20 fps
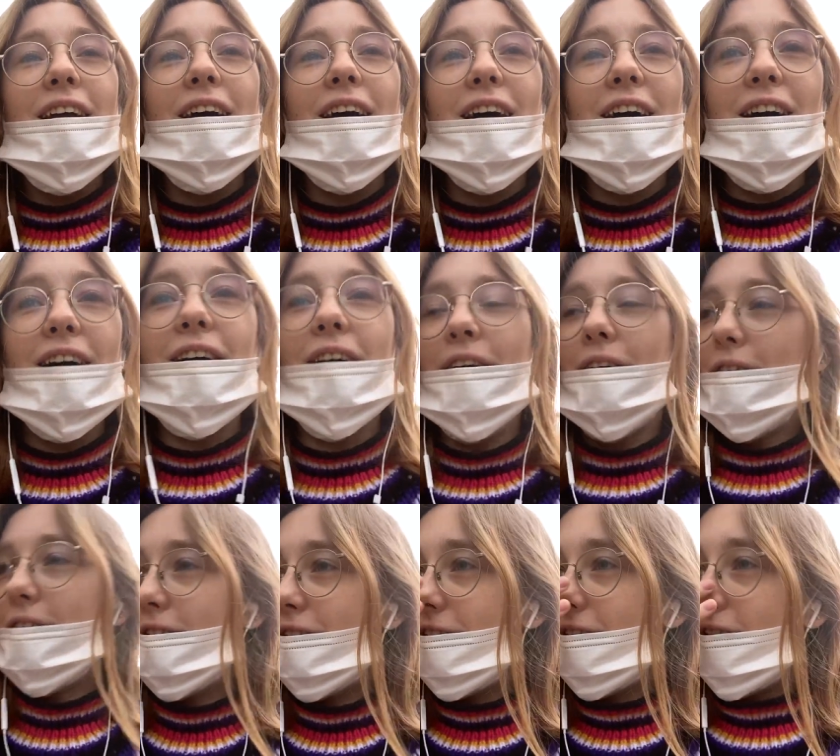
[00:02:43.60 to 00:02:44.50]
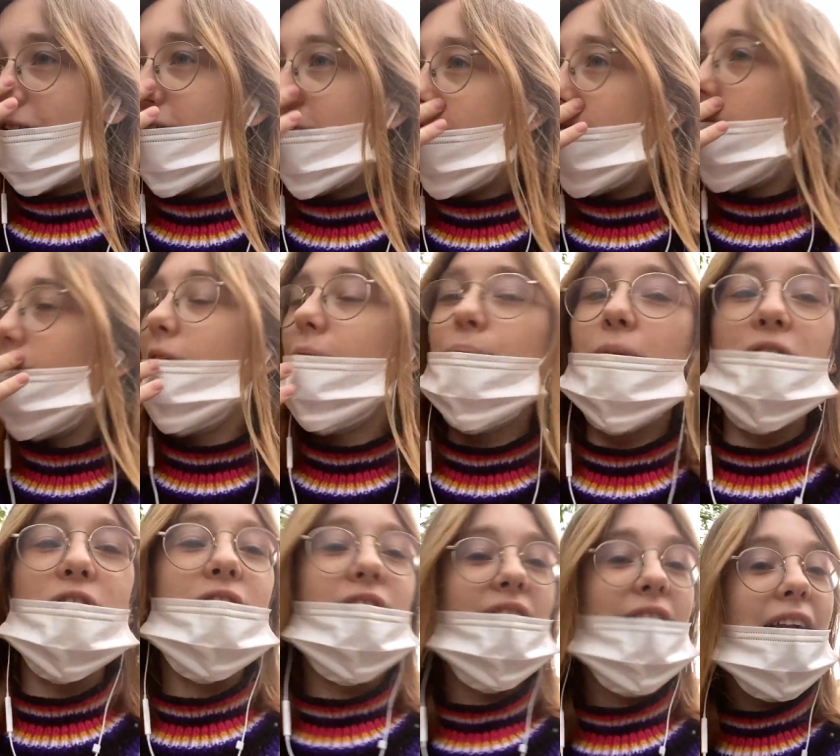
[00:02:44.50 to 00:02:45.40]
uh,
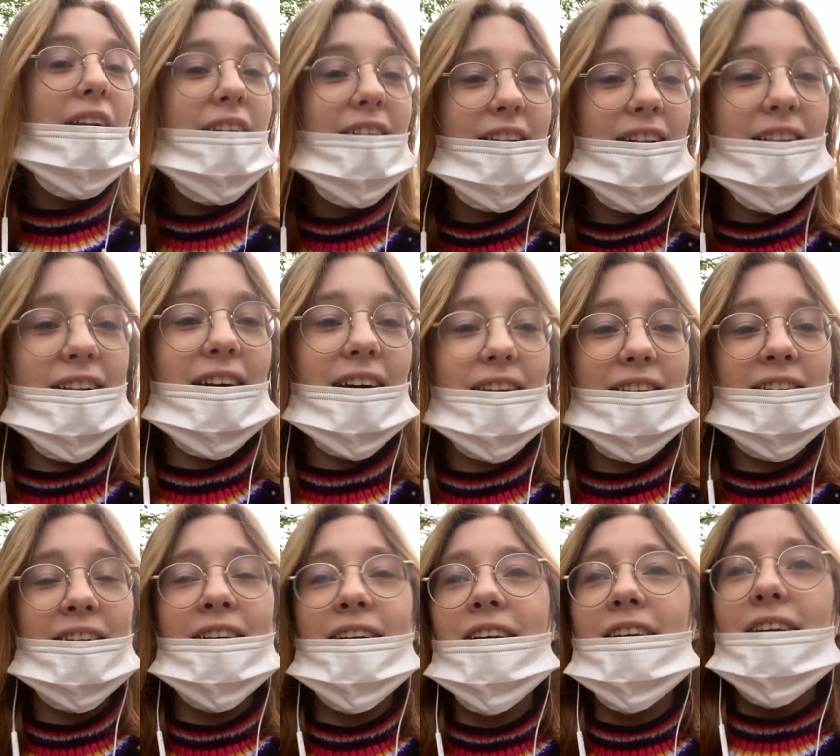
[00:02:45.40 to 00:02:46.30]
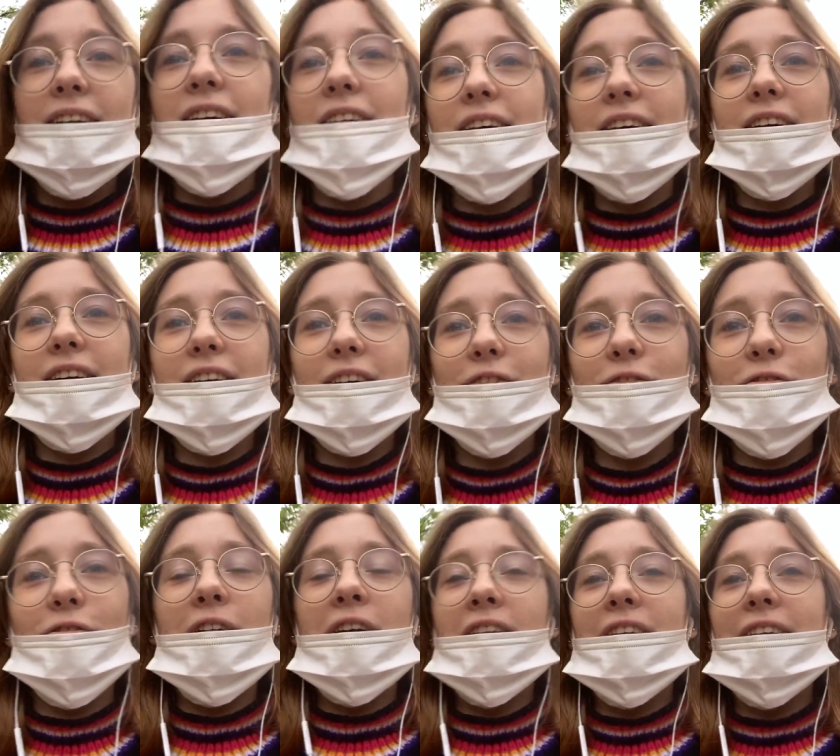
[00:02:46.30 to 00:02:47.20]
personality that uh,
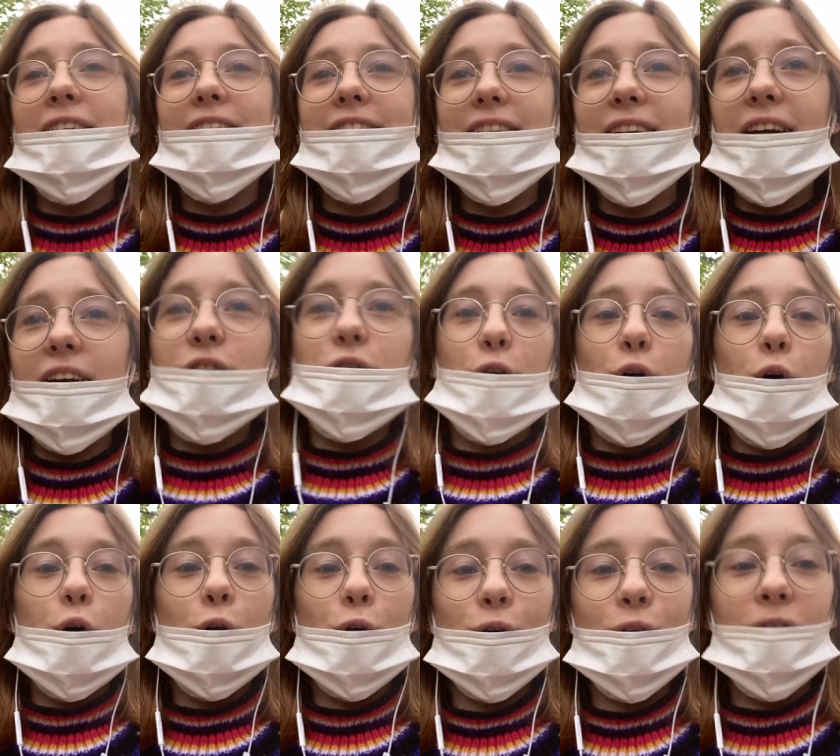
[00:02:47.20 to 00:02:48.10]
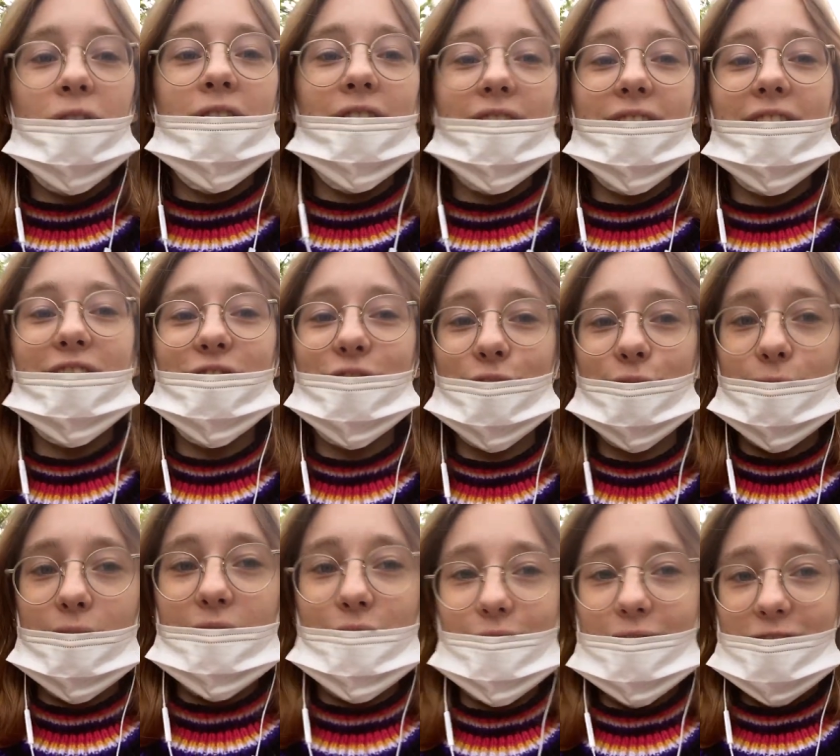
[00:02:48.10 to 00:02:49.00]
when they see a goal, they just
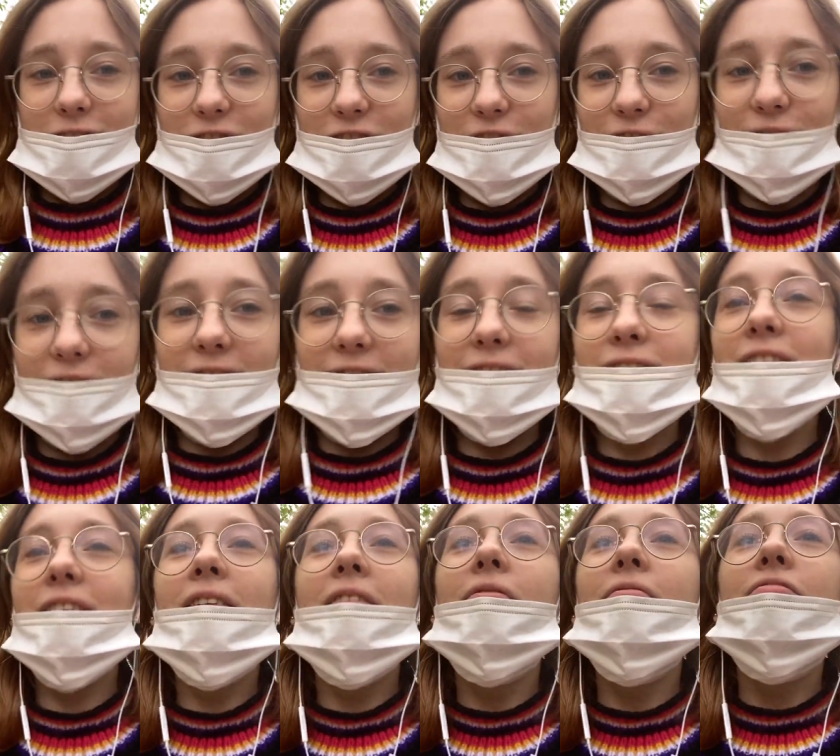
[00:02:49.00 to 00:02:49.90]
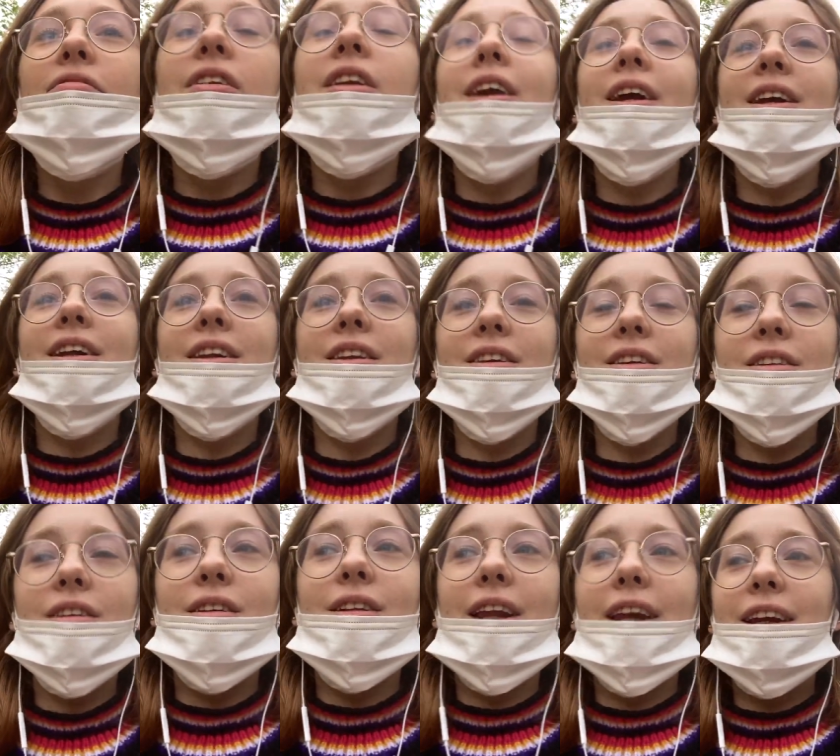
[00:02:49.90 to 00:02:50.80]
want to achieve it in
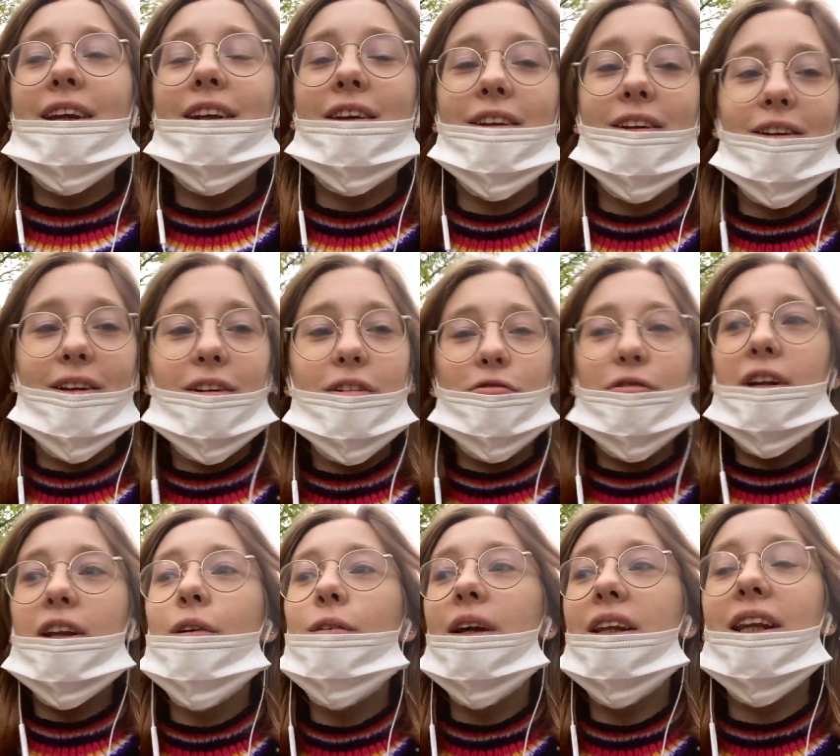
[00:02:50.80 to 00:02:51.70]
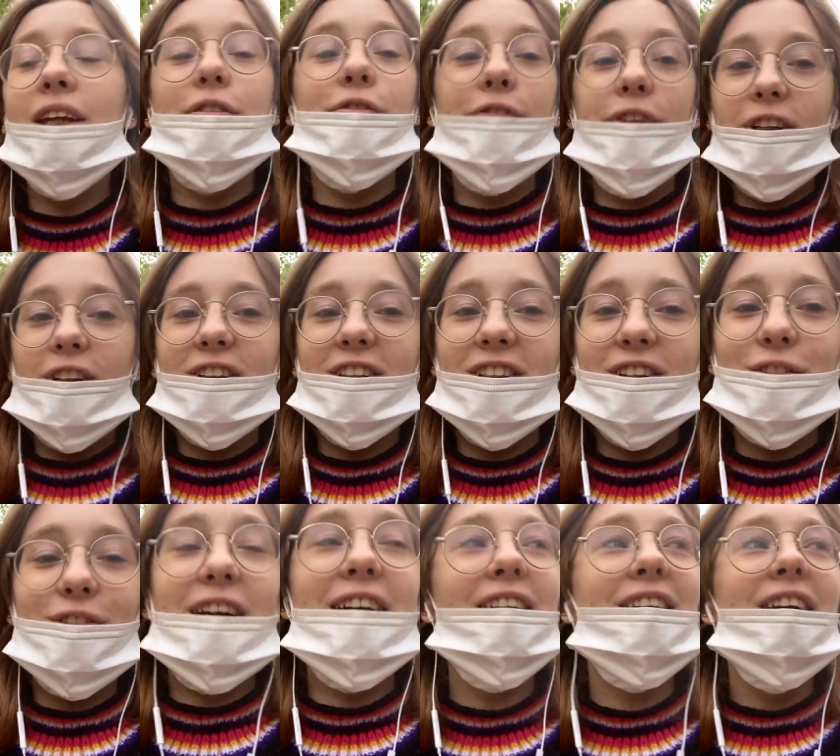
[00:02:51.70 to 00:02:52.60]
like, when, when they feel it,
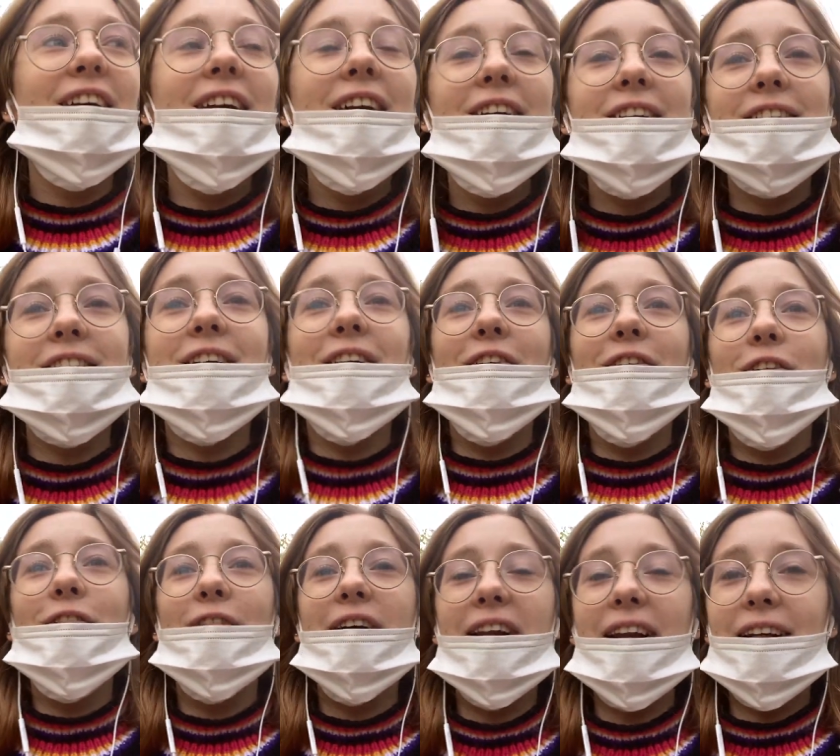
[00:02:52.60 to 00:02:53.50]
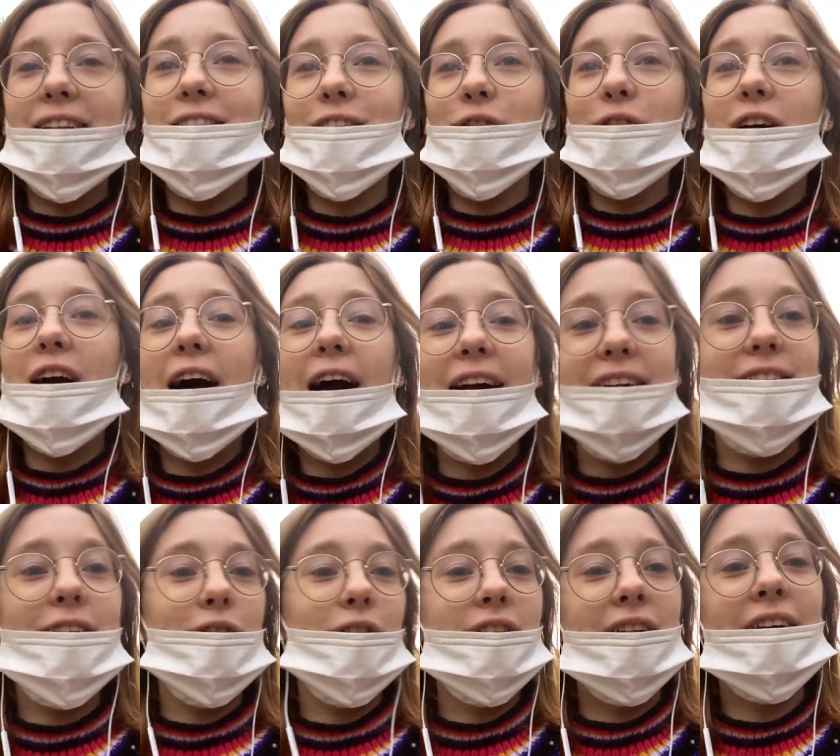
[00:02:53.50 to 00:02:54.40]
right? So when I saw KAIST, I
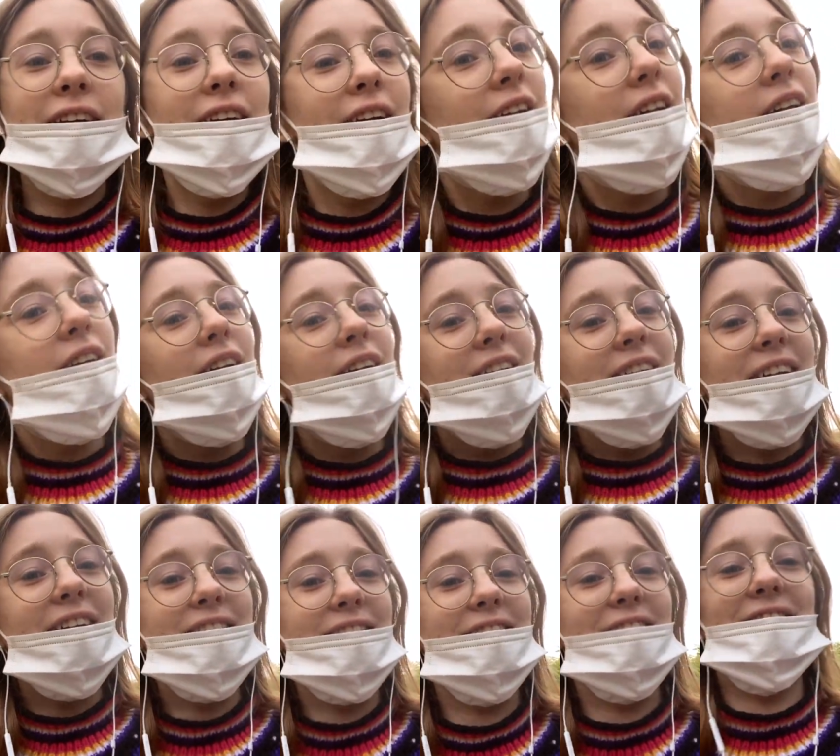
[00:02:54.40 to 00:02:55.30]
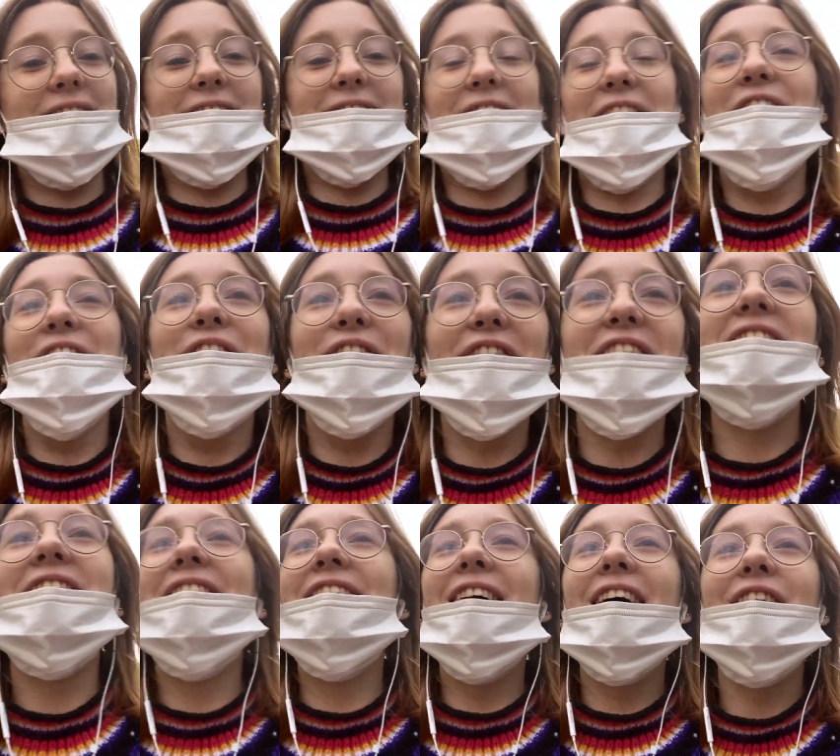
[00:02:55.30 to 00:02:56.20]
was like, yes, this is the
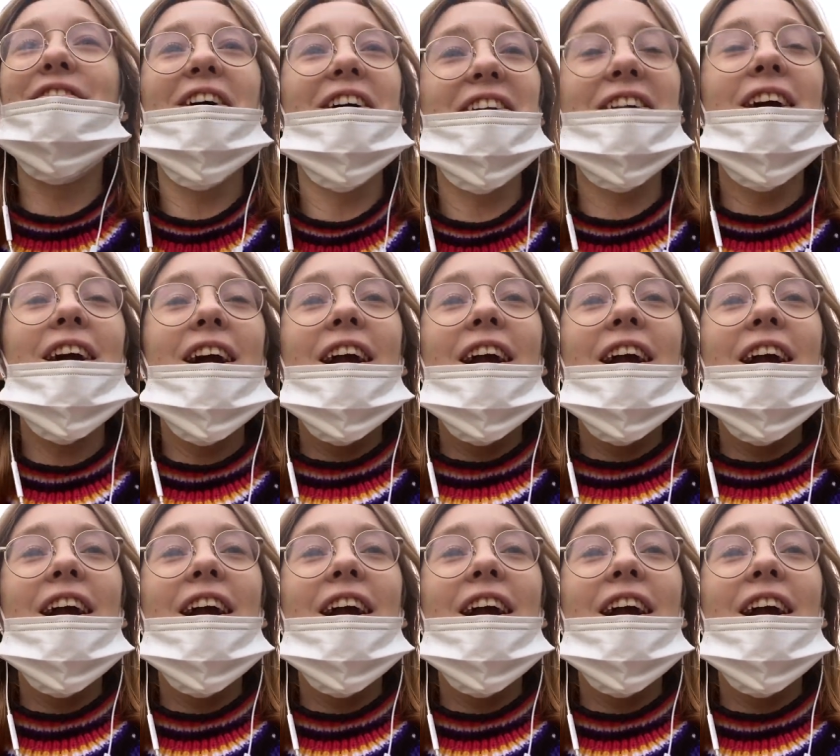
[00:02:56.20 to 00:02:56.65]
university I want.